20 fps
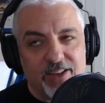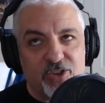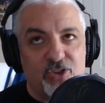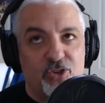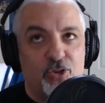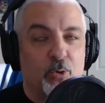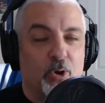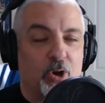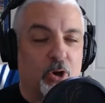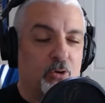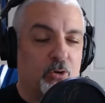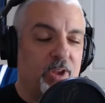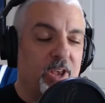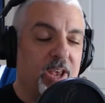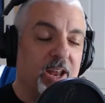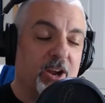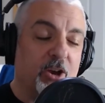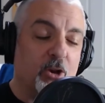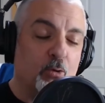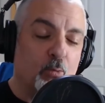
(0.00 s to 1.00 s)
in
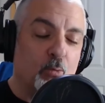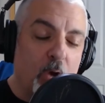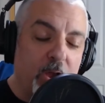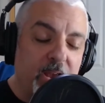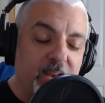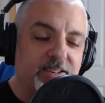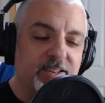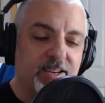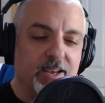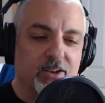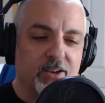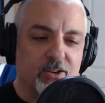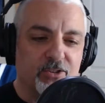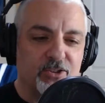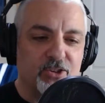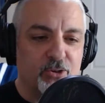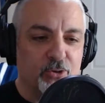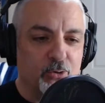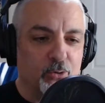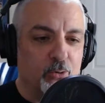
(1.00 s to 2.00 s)
a great deal
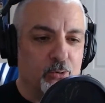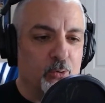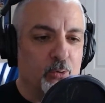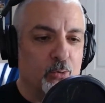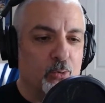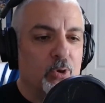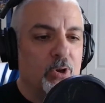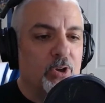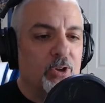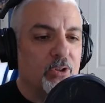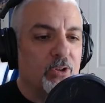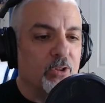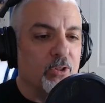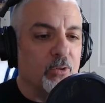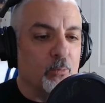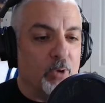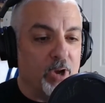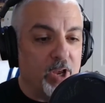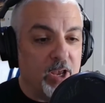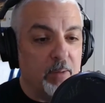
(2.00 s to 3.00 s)
to
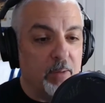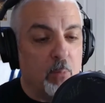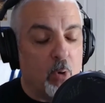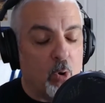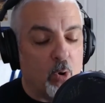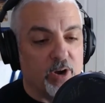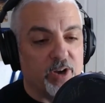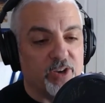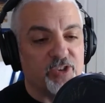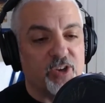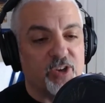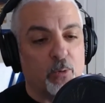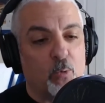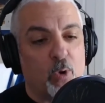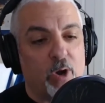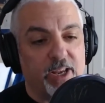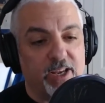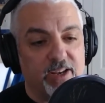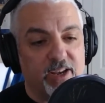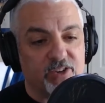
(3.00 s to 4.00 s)
Raheem Morris and
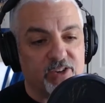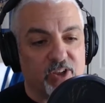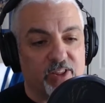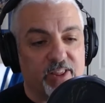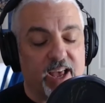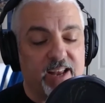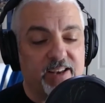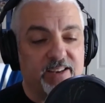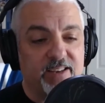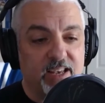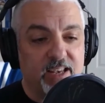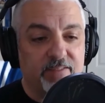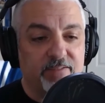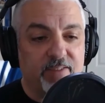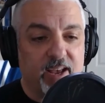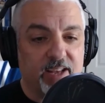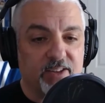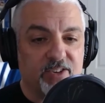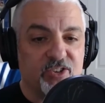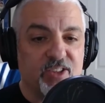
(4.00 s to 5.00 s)
what he does on that
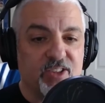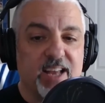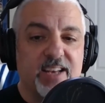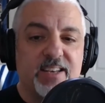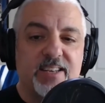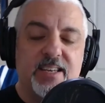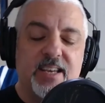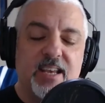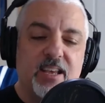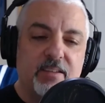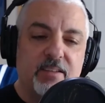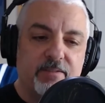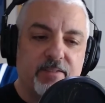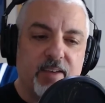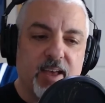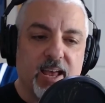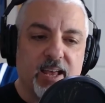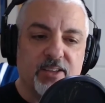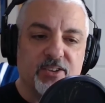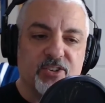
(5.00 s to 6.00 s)
defense. That
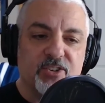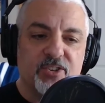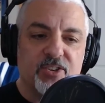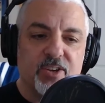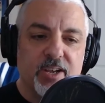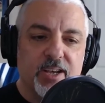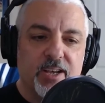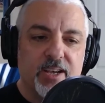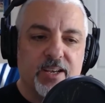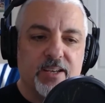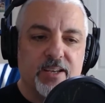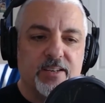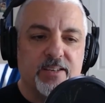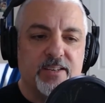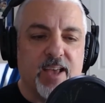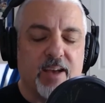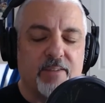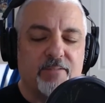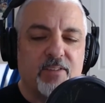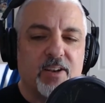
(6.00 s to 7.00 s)
defense
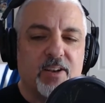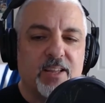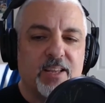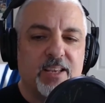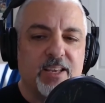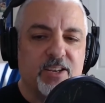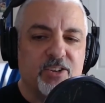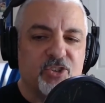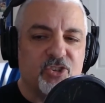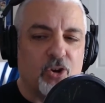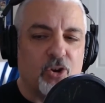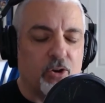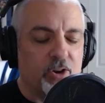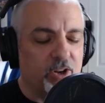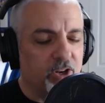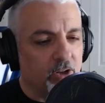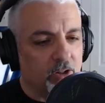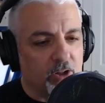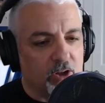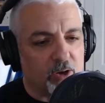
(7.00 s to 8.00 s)
definitely
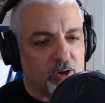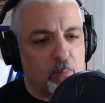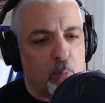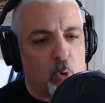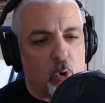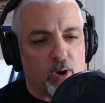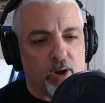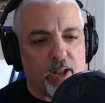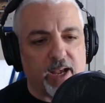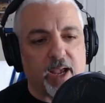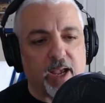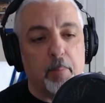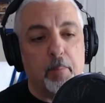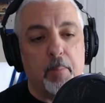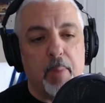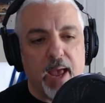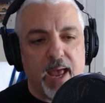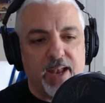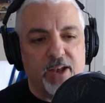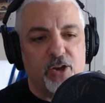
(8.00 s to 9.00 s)
starting to look more like a
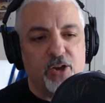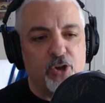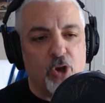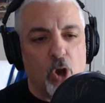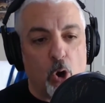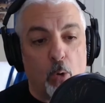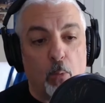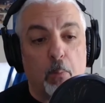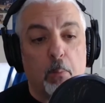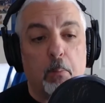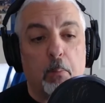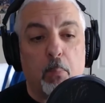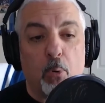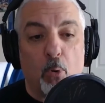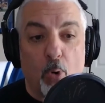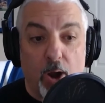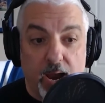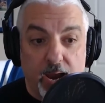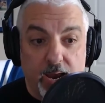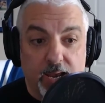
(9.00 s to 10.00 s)
bend, don't
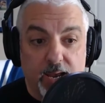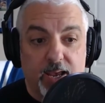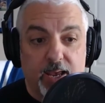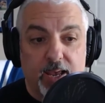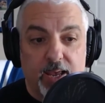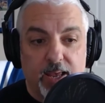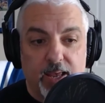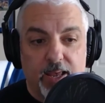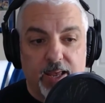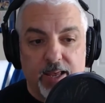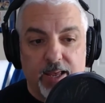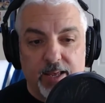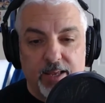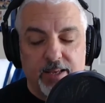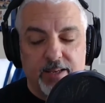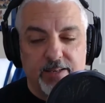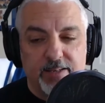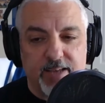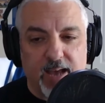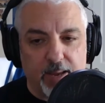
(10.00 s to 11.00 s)
break
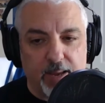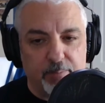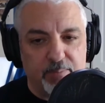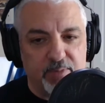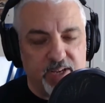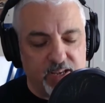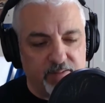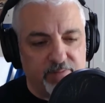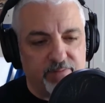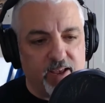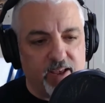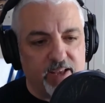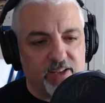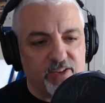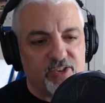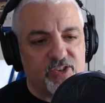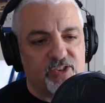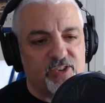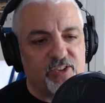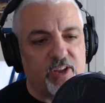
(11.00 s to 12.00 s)
type defense.
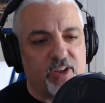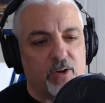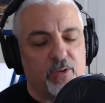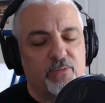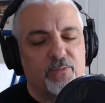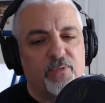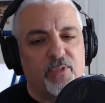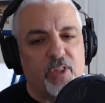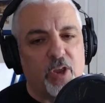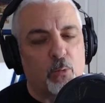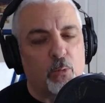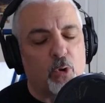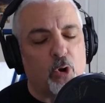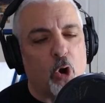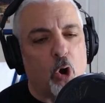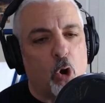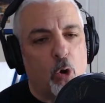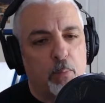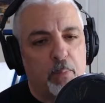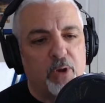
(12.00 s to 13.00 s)
There were
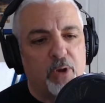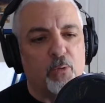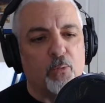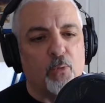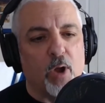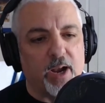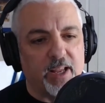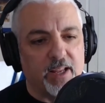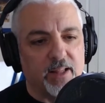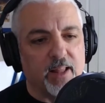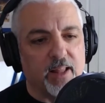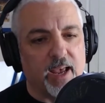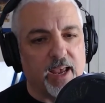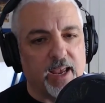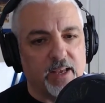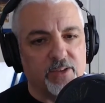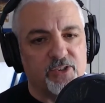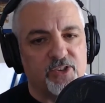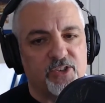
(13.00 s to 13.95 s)
open running lanes